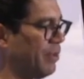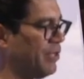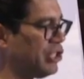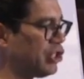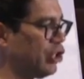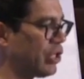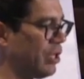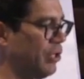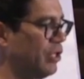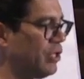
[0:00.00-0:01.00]
Let me just look
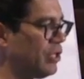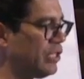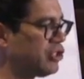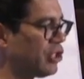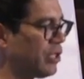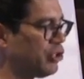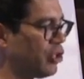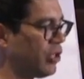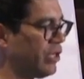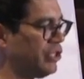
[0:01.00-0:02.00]
up, let's look up
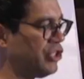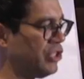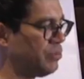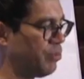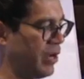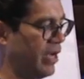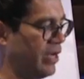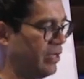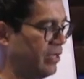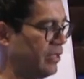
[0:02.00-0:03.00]
Shark Ninja, this
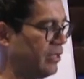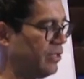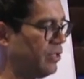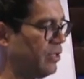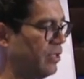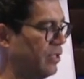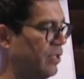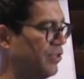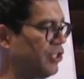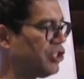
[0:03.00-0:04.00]
brand.
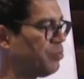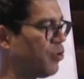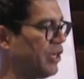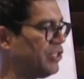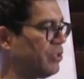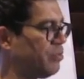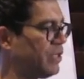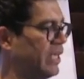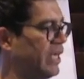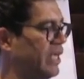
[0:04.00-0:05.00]
This is probably some
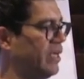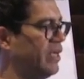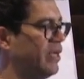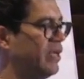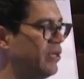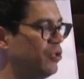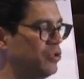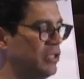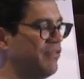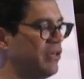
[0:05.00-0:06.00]
kid
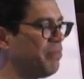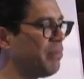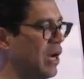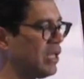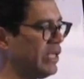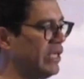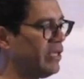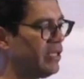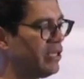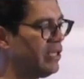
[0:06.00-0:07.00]
who's living in Bali,
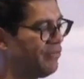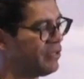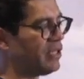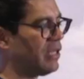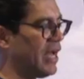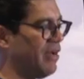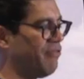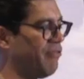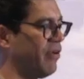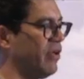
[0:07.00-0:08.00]
living the
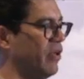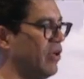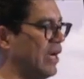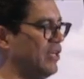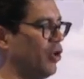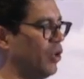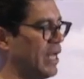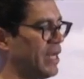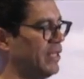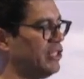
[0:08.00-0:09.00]
life. I know a
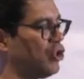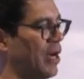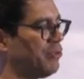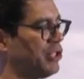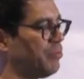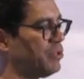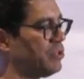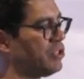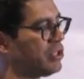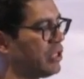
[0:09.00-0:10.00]
lot of these drop shippers.
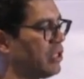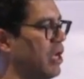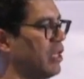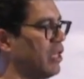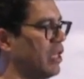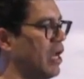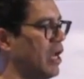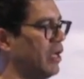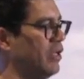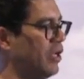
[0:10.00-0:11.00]
They're just like, la, la,
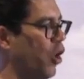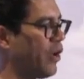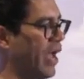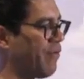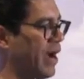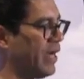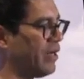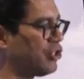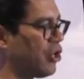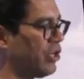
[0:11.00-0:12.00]
la. Okay, right
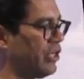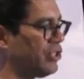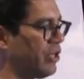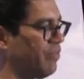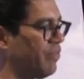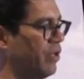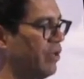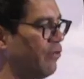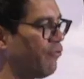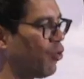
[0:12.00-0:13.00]
here, Shark Ninja.
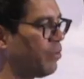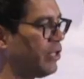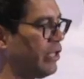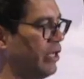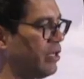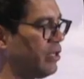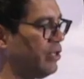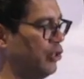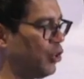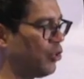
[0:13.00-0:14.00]
Formerly
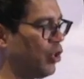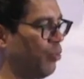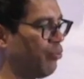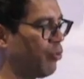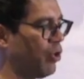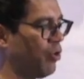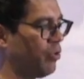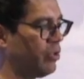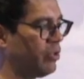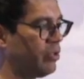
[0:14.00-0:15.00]
Euro Pro.